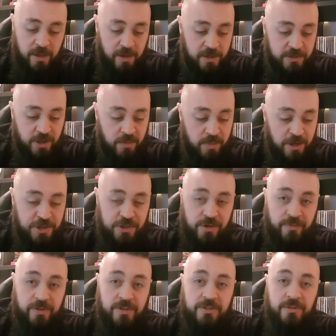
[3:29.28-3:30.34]
there's no mention
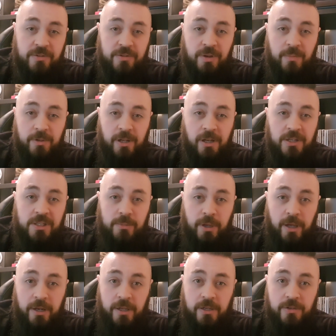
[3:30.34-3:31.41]
of it. So the last time I
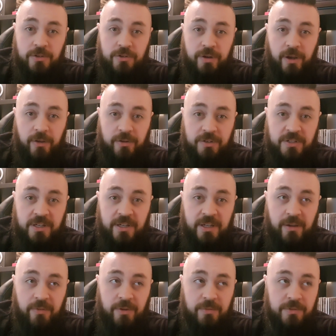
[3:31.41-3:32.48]
had a hidden track on a
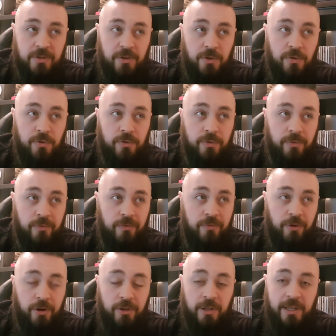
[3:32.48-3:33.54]
CD, I think, was the Korn
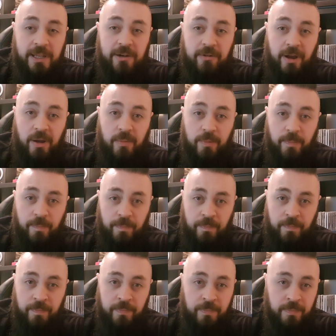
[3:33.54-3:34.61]
Follow the Leader album
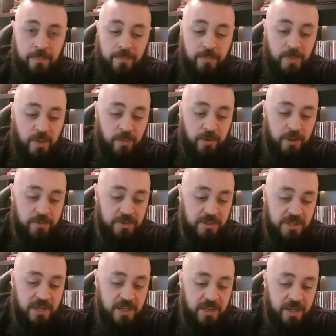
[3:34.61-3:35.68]
when I was a
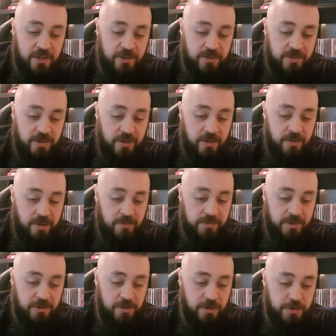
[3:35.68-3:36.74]
teenager. So that was
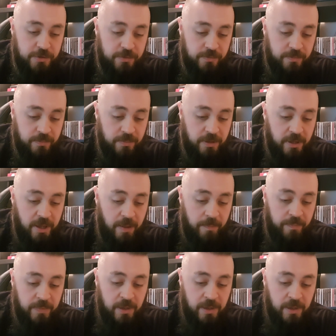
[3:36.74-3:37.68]
unusual. But yeah,